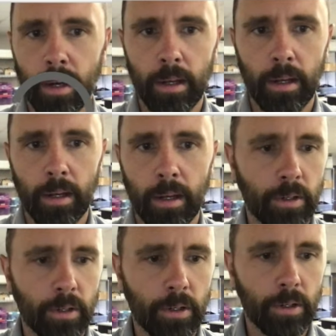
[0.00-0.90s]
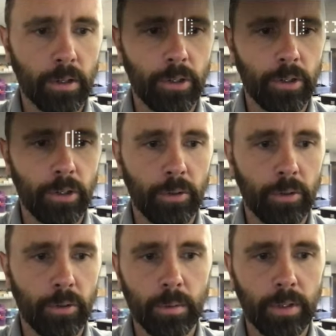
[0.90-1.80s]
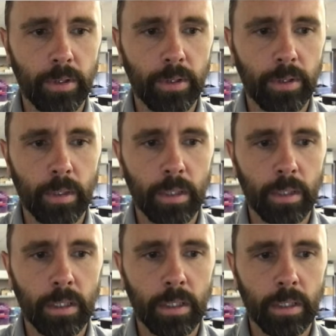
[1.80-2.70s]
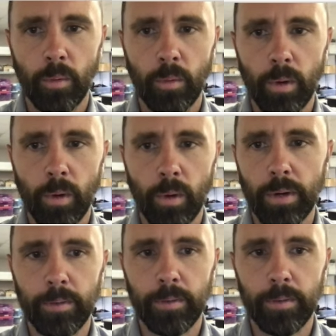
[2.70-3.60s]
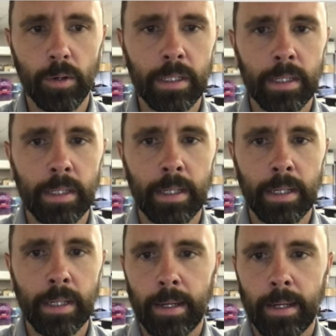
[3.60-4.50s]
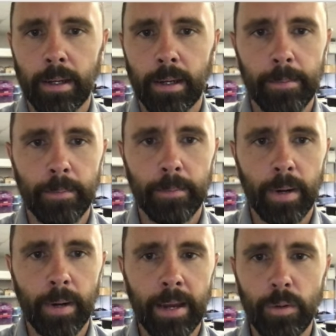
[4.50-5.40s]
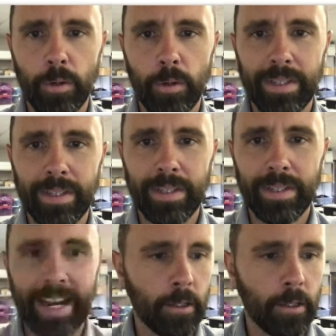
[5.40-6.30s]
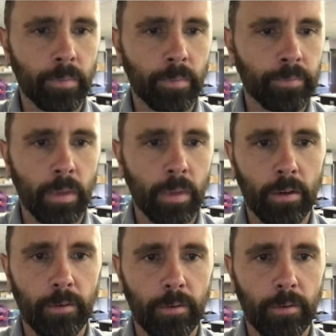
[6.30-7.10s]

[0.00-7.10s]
do encourage you to read through the syllabus when you have a moment. I have a few tabs here. The front